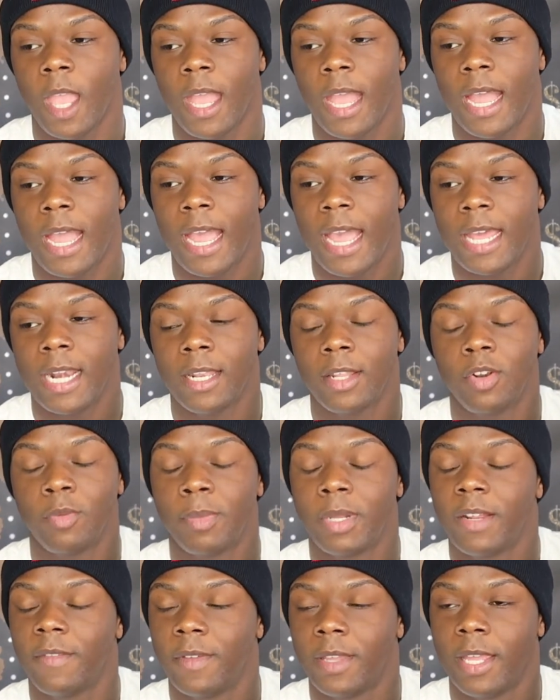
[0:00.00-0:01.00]
I had a little
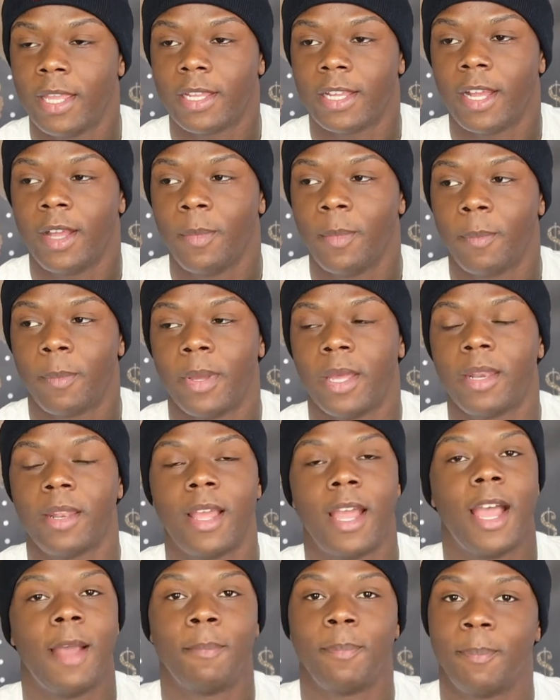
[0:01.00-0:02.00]
bit of a hiccup, but
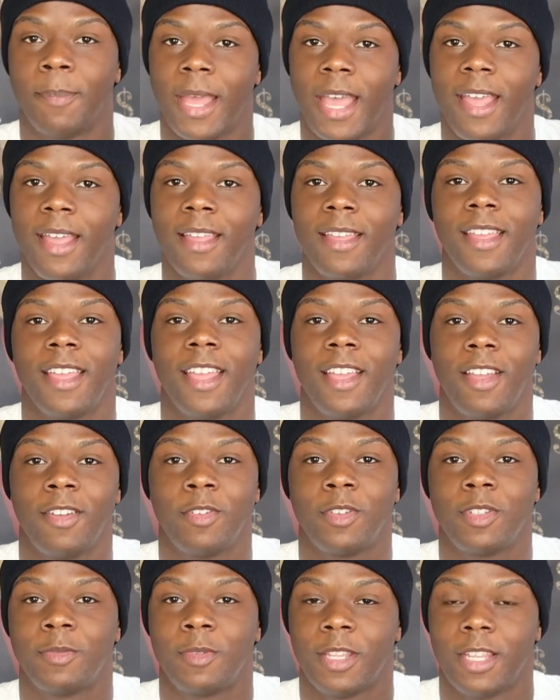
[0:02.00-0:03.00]
I'm back. It
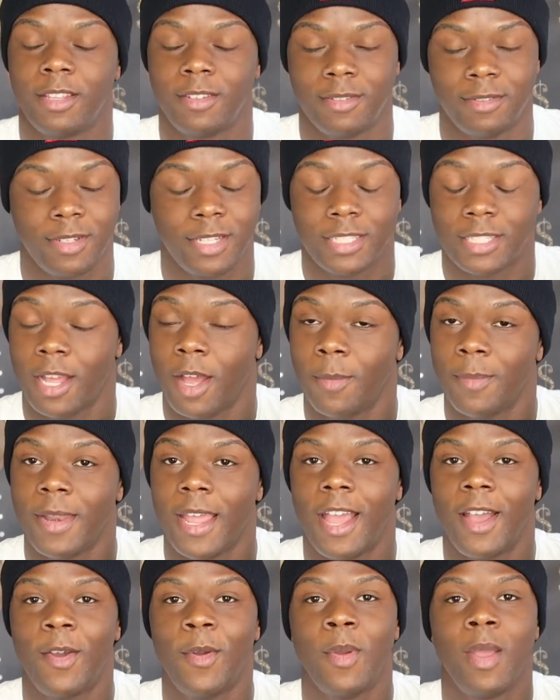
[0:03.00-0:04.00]
was it, it's up
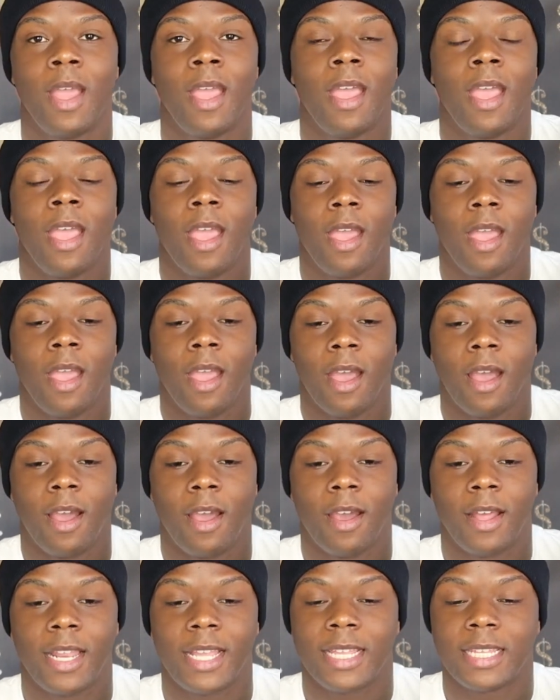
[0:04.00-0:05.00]
now.
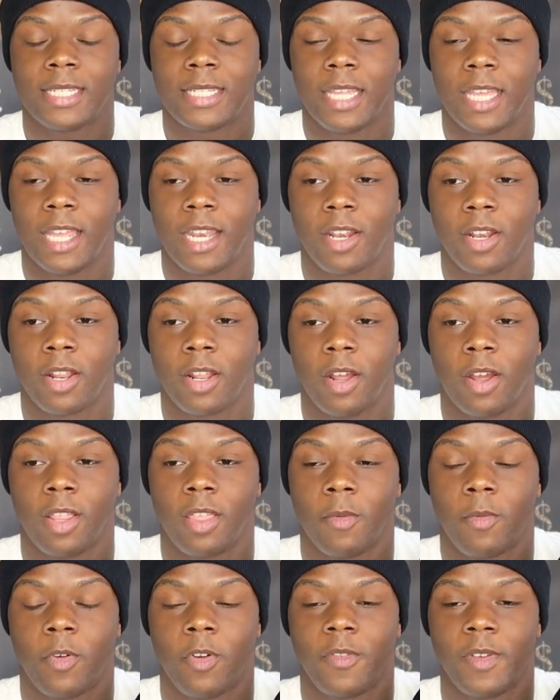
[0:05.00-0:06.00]
Uh, like I said in the
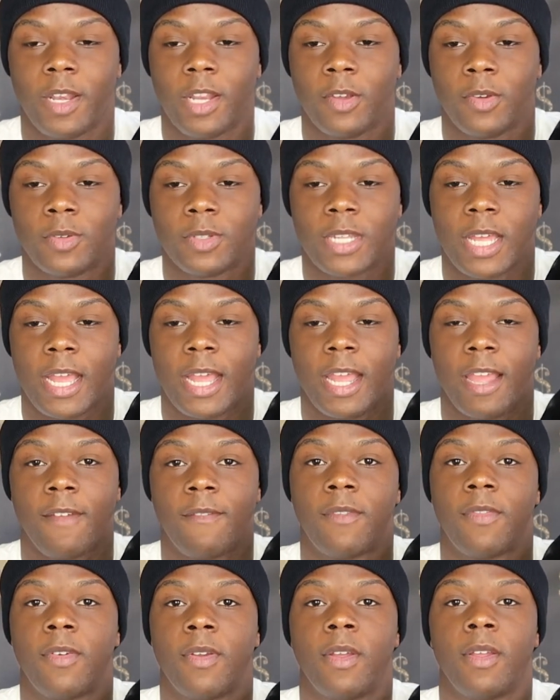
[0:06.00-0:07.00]
other four videos,
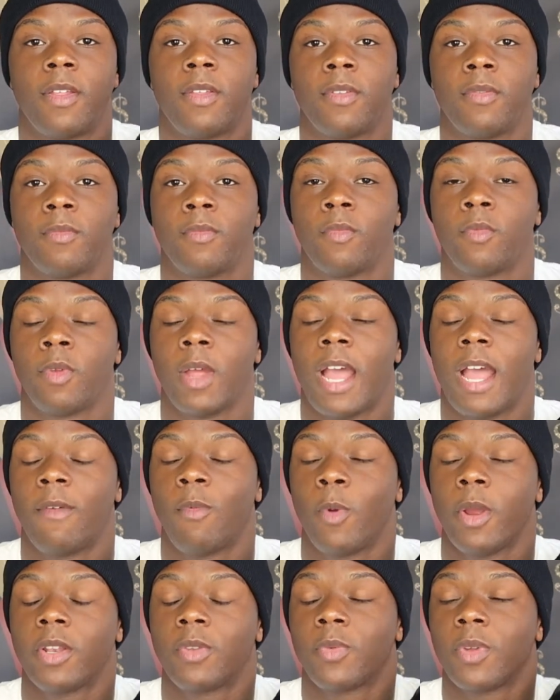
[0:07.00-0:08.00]
I've I
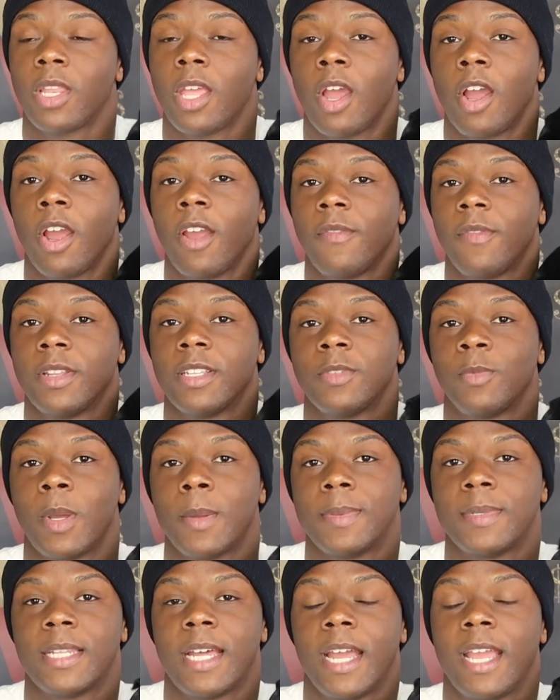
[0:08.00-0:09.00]
worked really hard for this
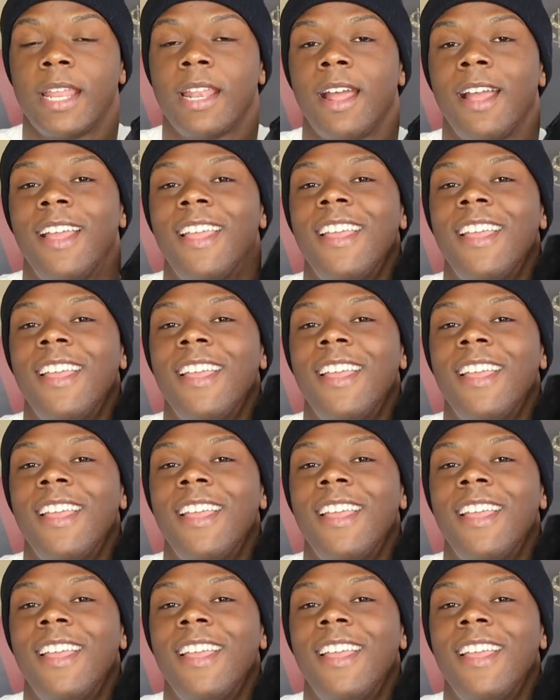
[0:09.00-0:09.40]
website.